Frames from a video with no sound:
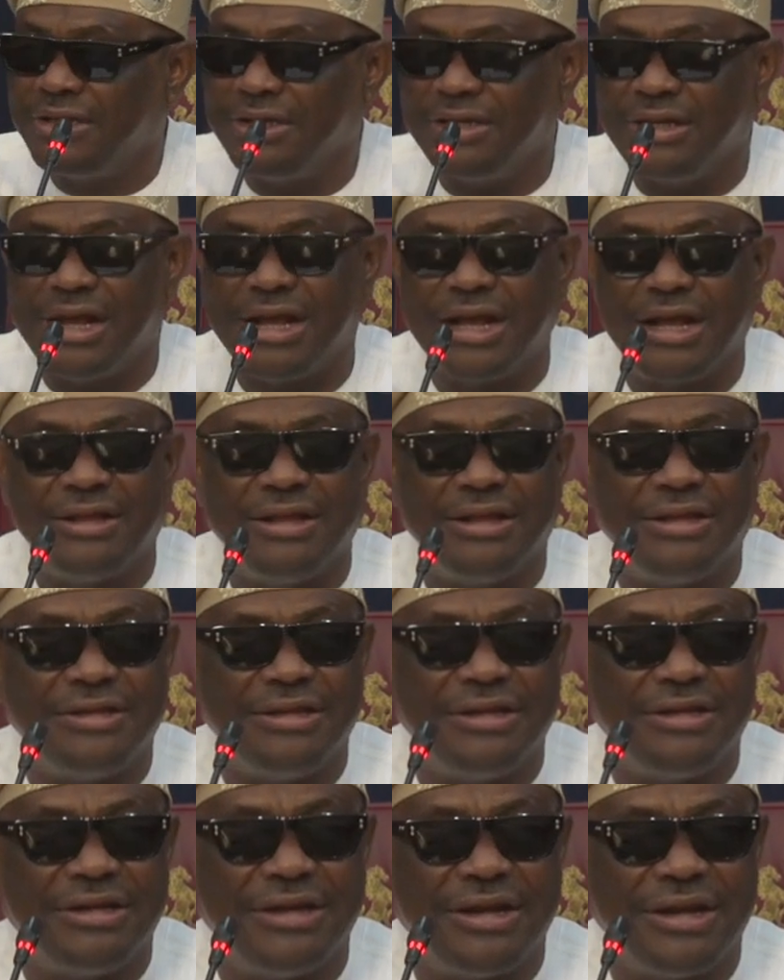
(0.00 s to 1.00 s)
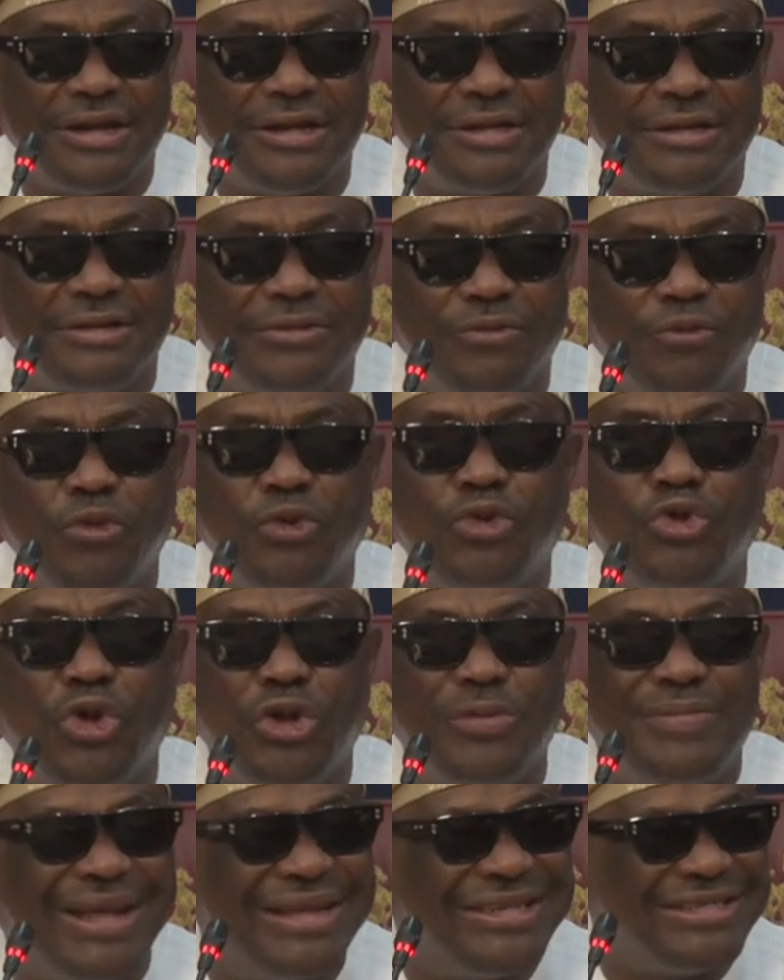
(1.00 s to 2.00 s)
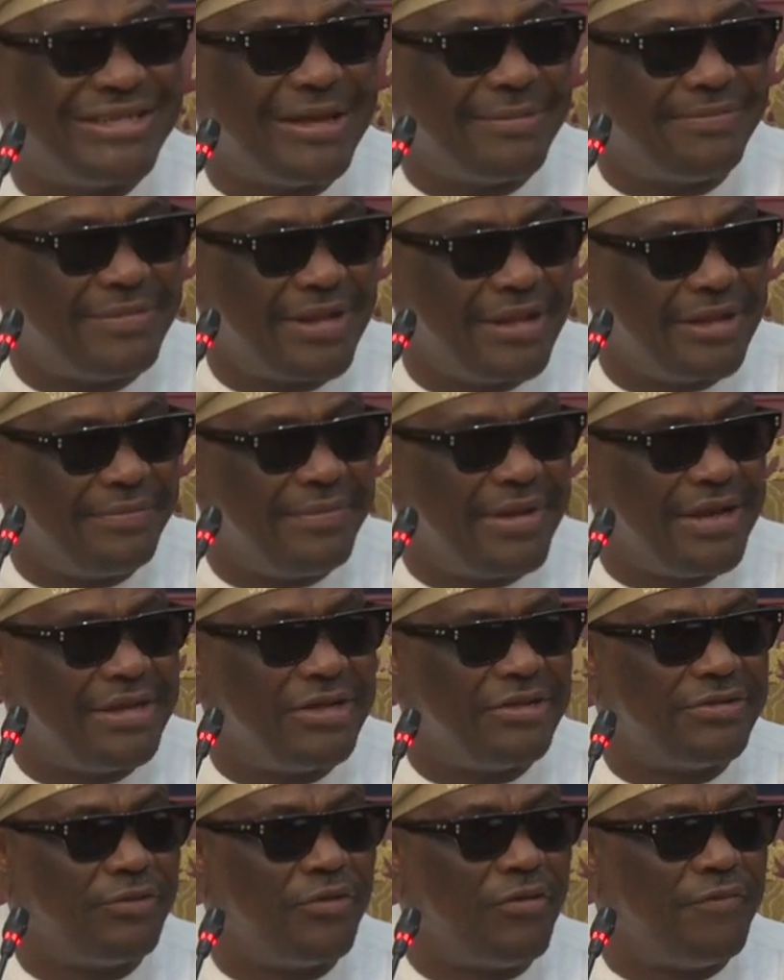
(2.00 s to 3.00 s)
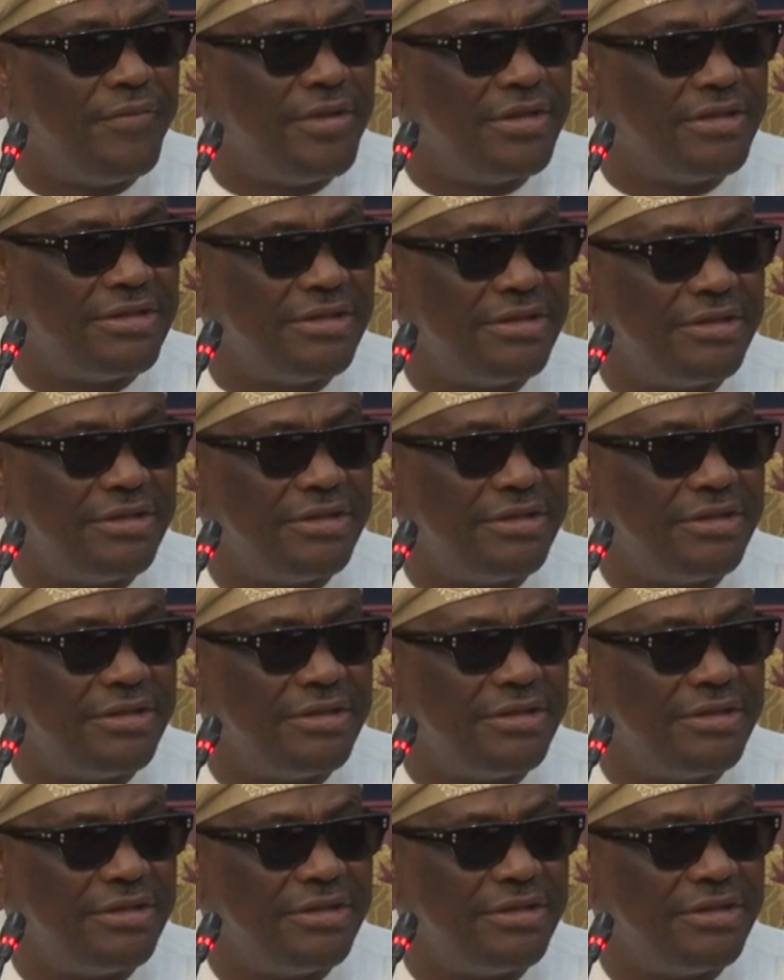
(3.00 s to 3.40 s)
Bakanda General will not be accepted by this government.